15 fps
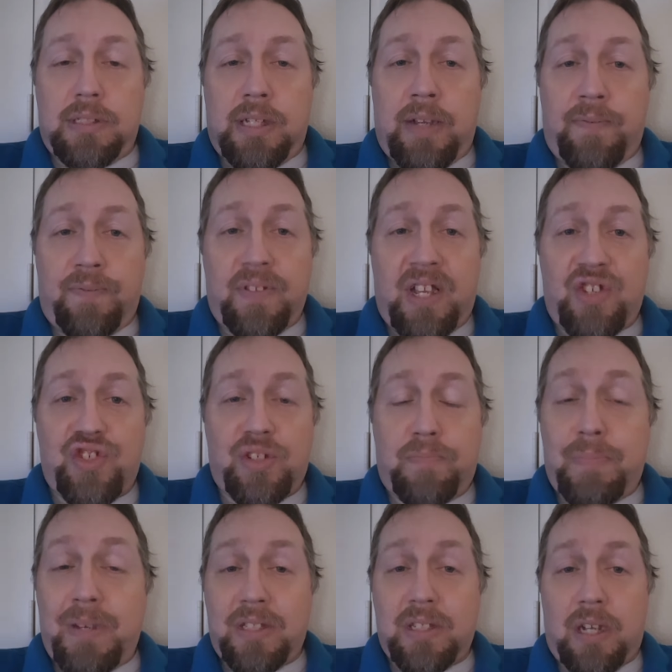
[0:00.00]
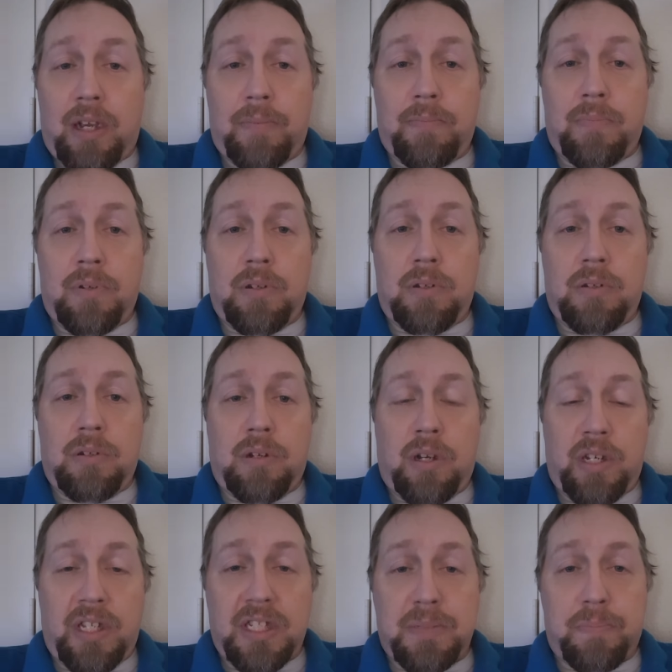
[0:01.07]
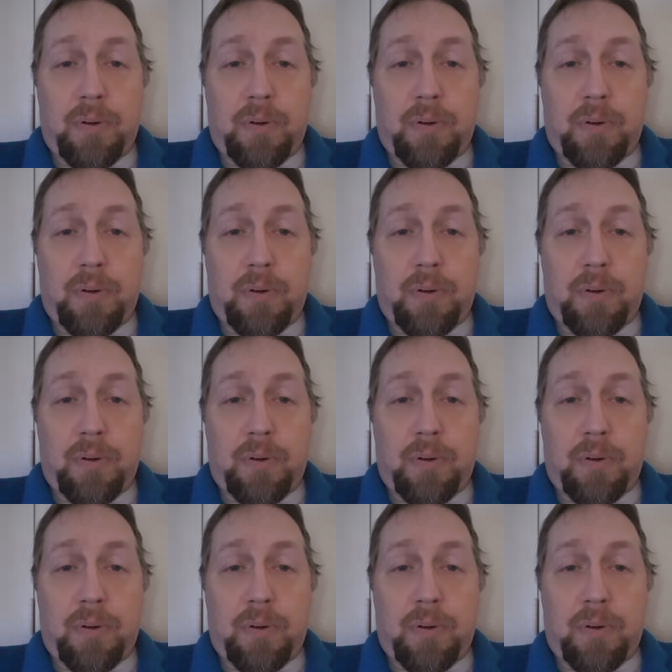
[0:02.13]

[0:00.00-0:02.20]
inflation time on his